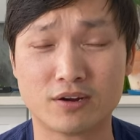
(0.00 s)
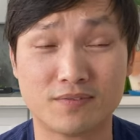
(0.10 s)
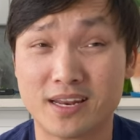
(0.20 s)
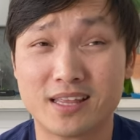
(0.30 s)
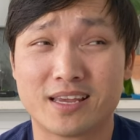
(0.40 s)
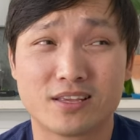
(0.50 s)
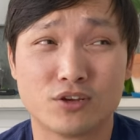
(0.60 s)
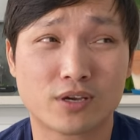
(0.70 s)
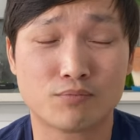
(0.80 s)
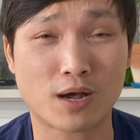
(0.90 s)
If anything,
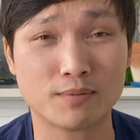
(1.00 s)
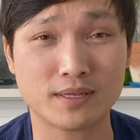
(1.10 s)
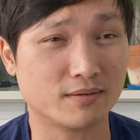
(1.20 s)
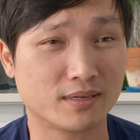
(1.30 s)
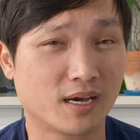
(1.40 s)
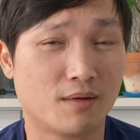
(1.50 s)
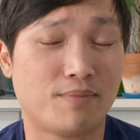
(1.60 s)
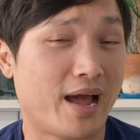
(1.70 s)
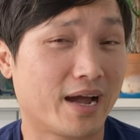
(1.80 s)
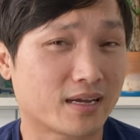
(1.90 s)
you can probably cut
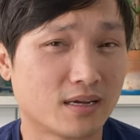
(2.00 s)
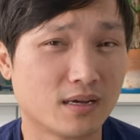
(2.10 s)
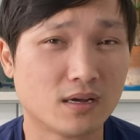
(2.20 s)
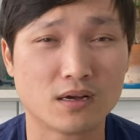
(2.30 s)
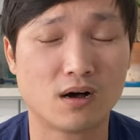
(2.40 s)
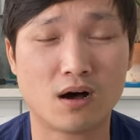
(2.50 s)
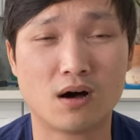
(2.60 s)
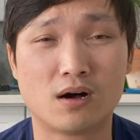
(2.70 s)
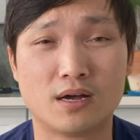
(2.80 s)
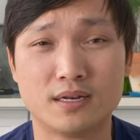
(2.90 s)
back
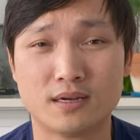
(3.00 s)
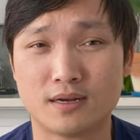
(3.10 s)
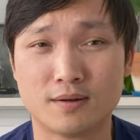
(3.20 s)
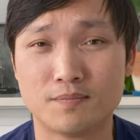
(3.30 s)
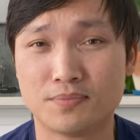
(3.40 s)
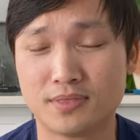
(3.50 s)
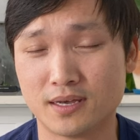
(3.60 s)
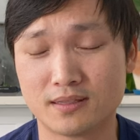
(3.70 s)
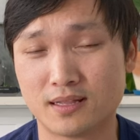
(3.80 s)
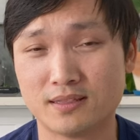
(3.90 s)
on um,
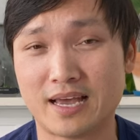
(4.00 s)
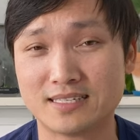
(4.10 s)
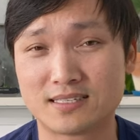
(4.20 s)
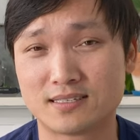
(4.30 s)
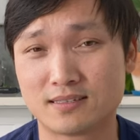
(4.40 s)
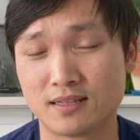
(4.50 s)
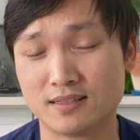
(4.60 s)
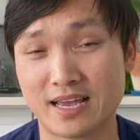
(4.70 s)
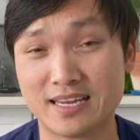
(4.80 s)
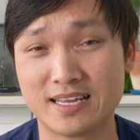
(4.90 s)
the the lights, the
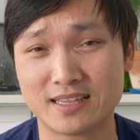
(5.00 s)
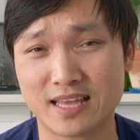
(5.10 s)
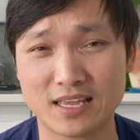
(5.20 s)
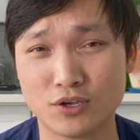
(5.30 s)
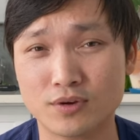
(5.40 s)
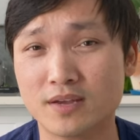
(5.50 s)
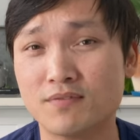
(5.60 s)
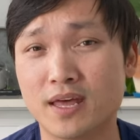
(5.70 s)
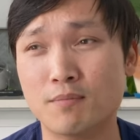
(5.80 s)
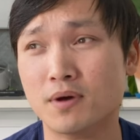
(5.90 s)
lighting that you give
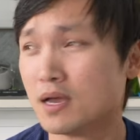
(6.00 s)
them.